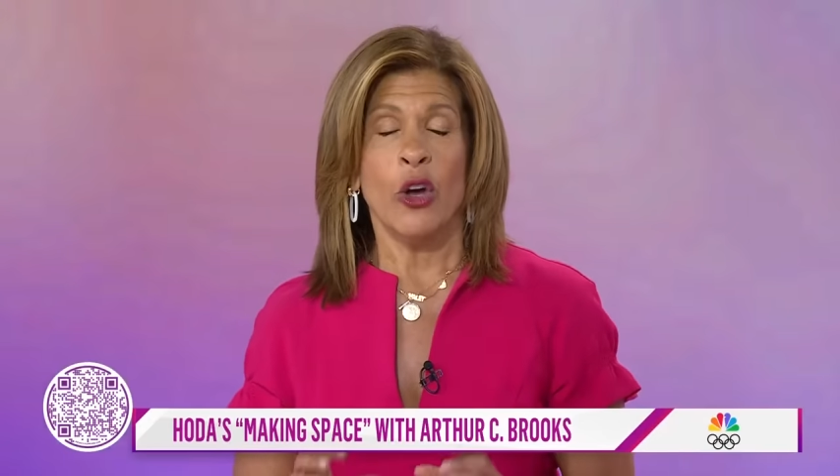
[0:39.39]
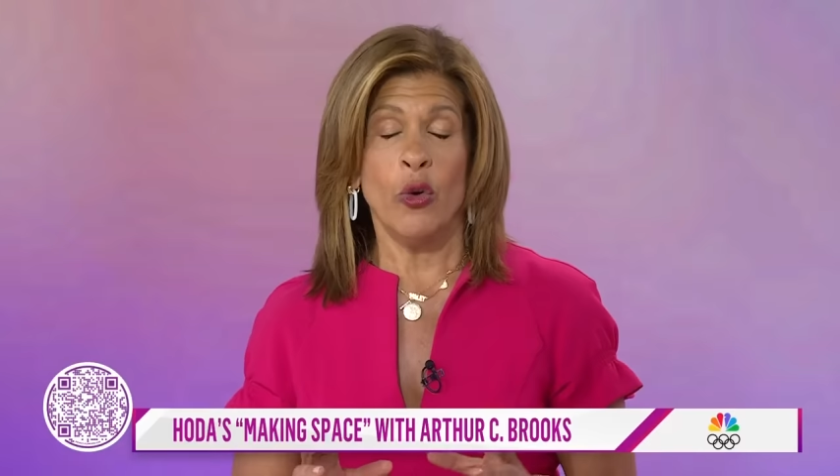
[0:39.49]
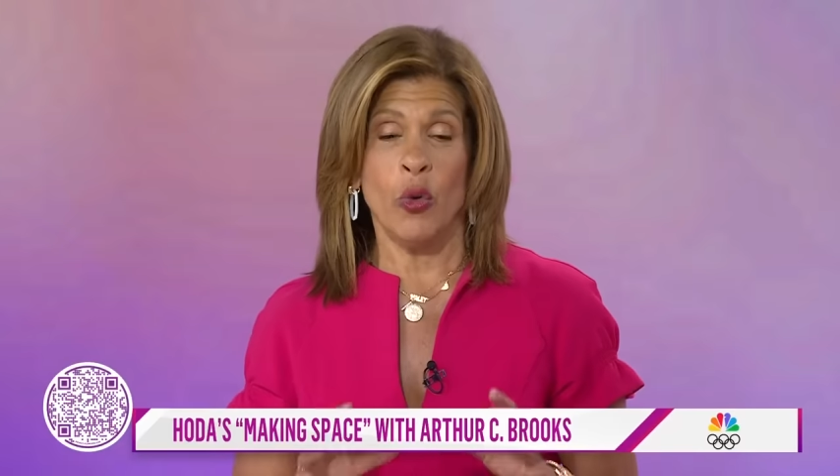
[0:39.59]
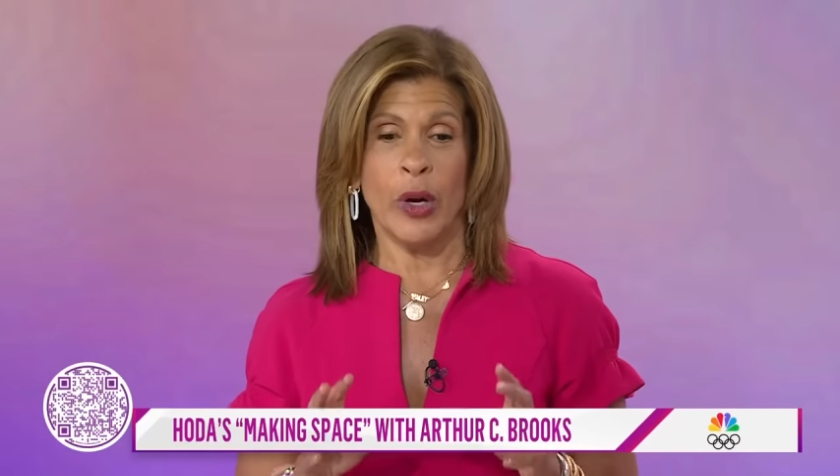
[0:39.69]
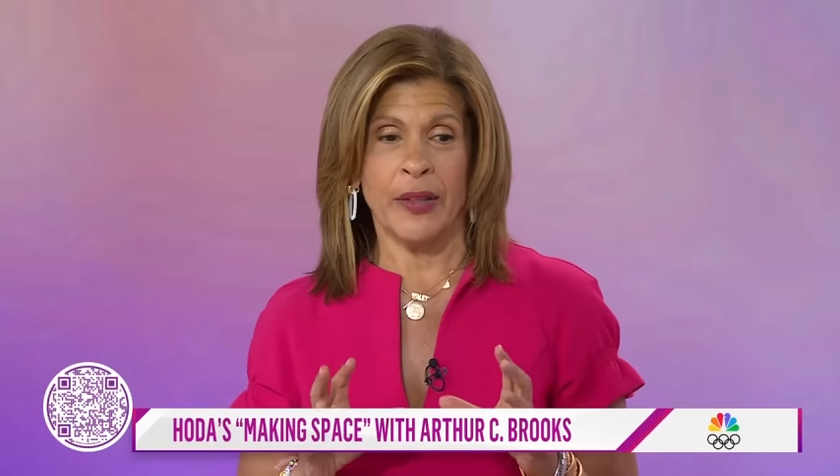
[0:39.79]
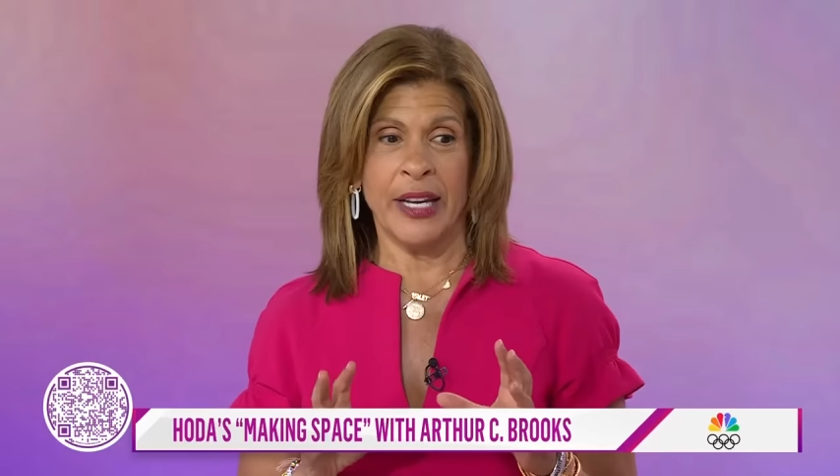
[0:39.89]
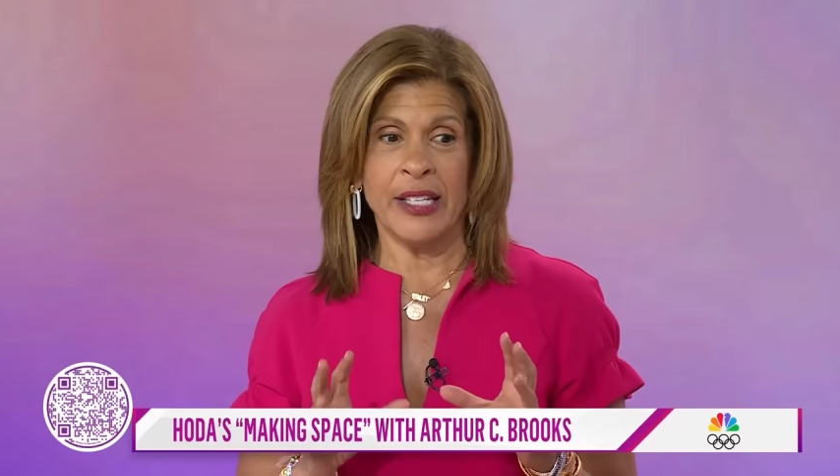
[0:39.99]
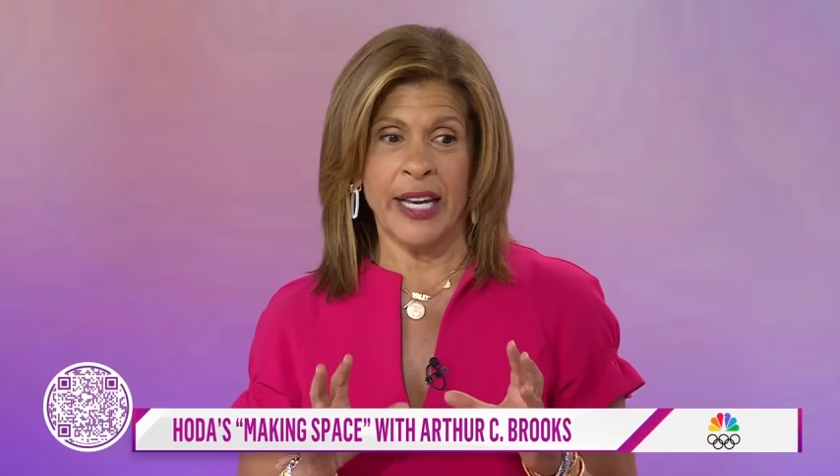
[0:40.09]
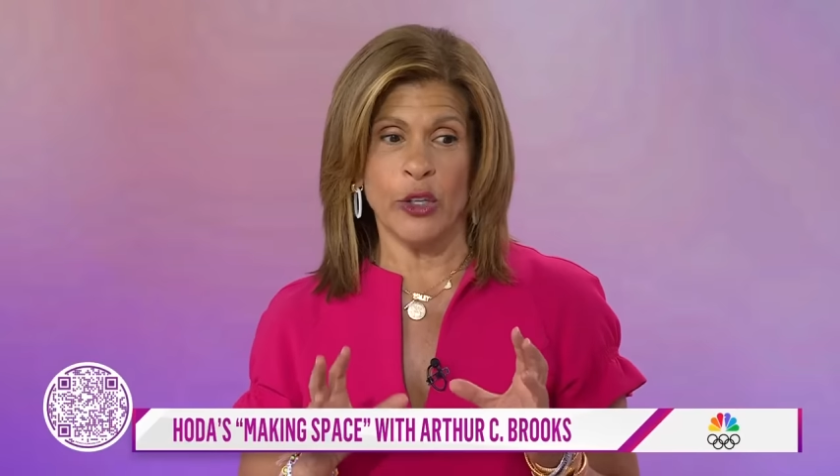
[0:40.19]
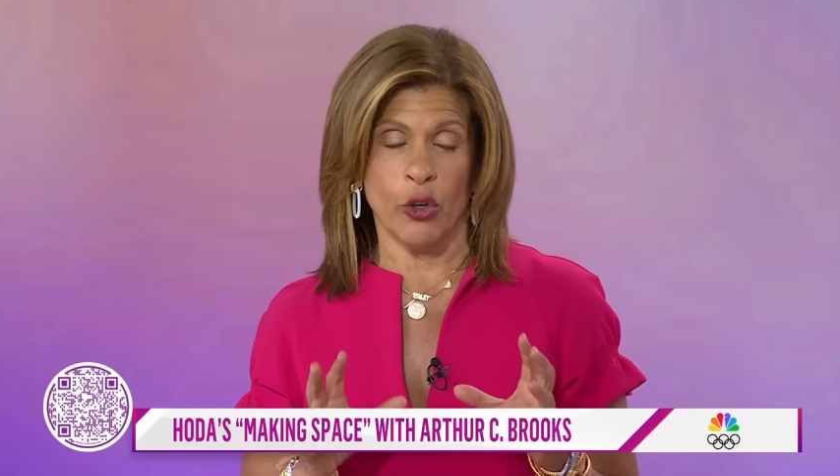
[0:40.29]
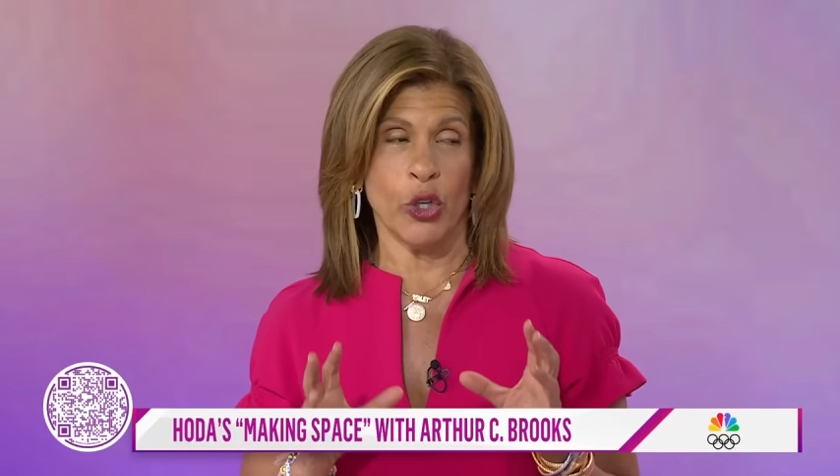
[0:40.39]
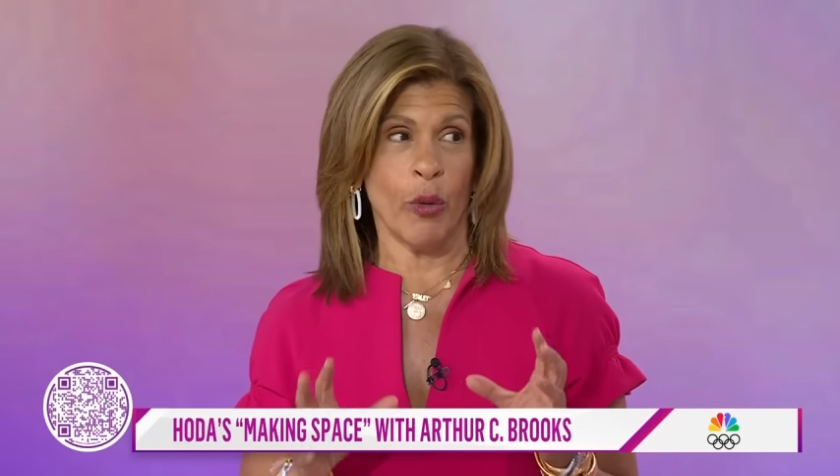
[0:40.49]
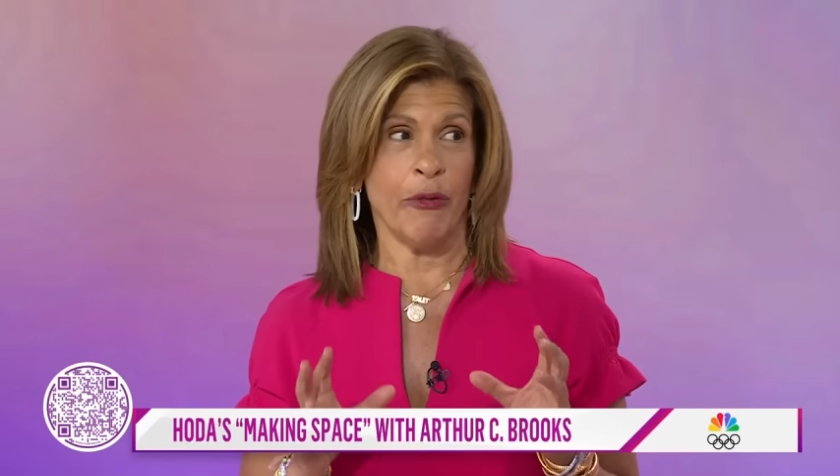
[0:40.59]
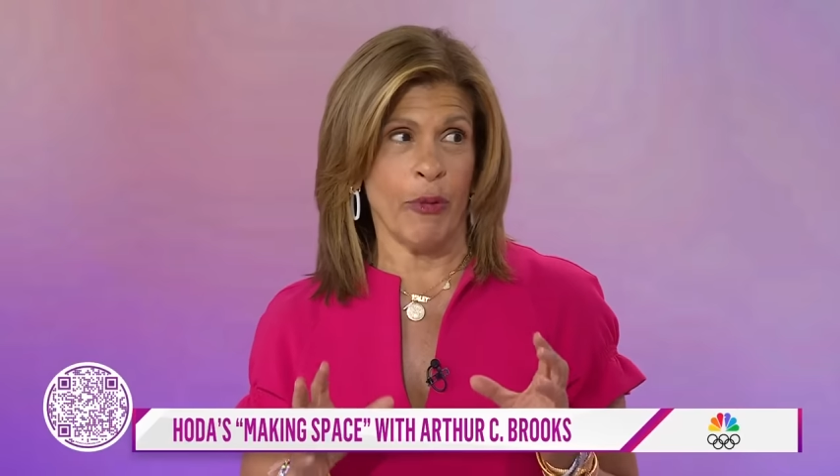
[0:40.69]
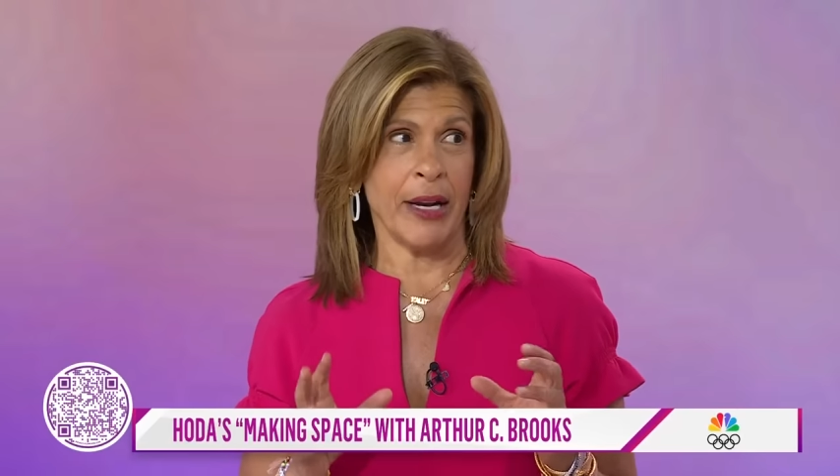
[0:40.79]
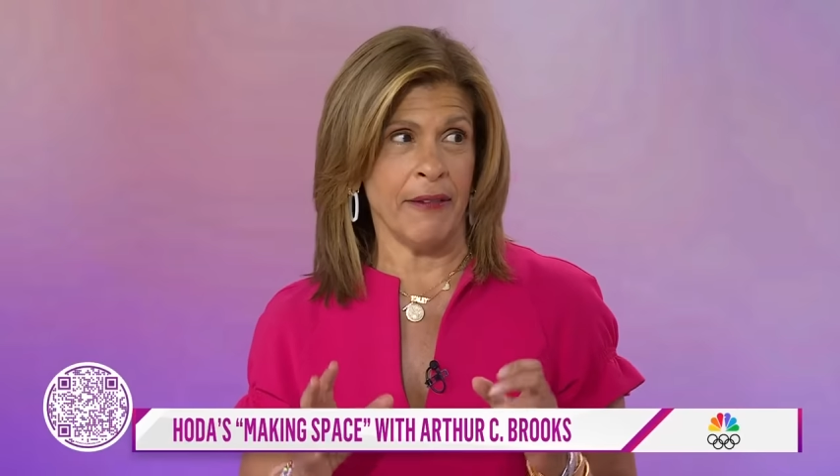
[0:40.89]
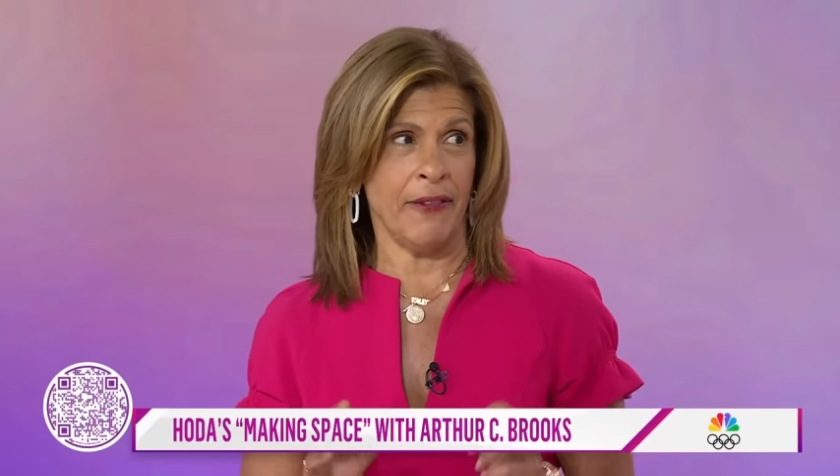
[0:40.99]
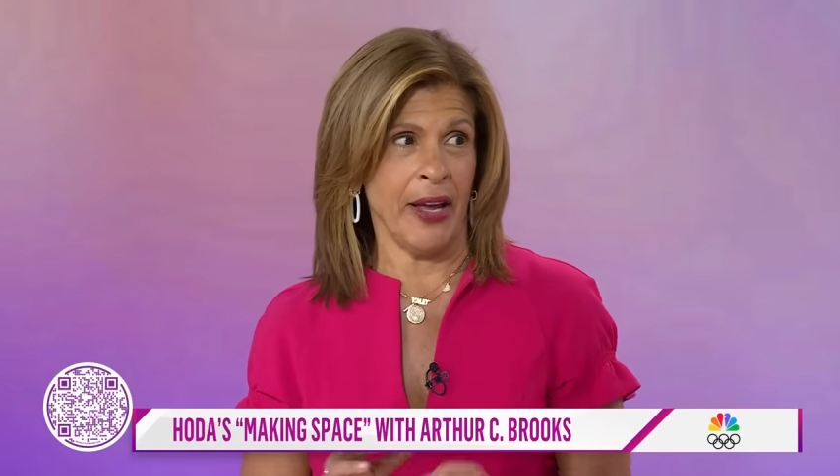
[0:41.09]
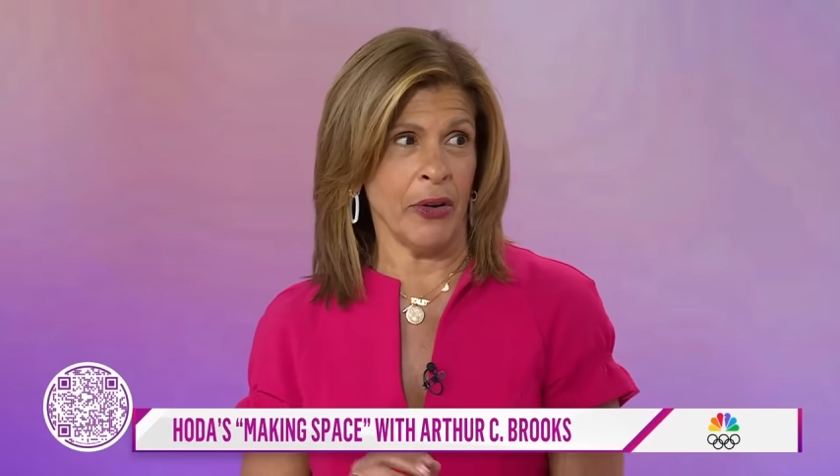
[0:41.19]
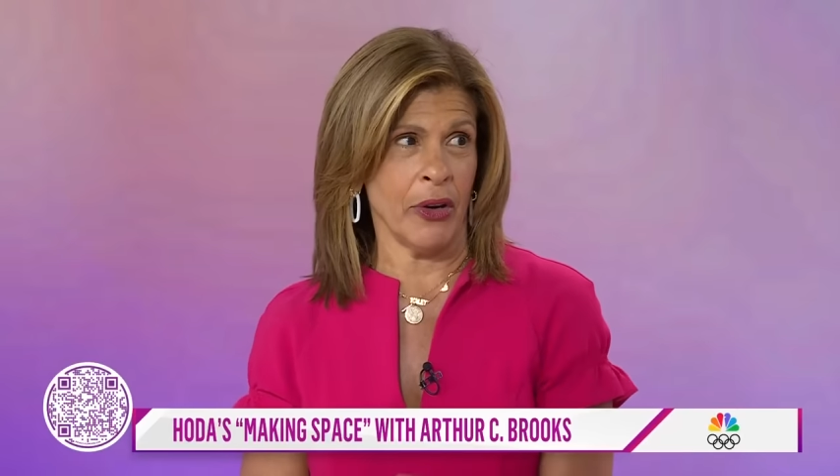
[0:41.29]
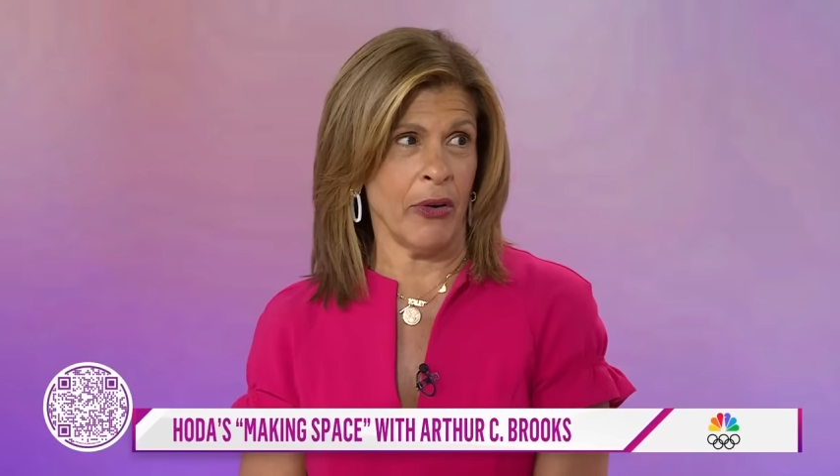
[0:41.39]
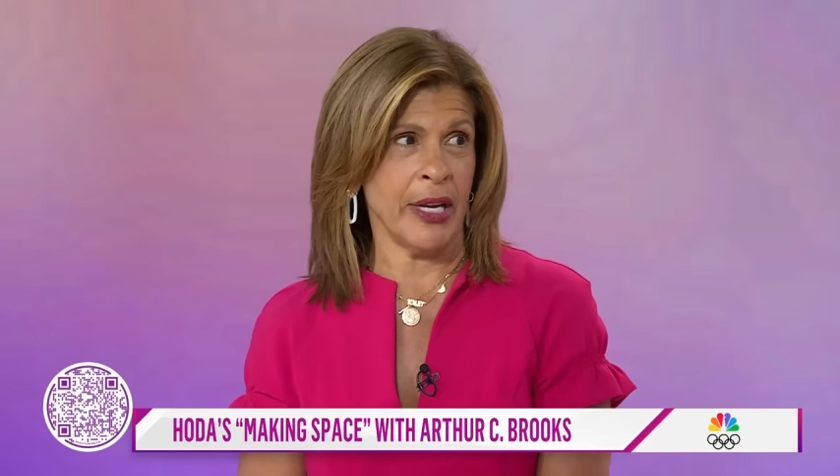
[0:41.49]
who these kids are so afraid of failure.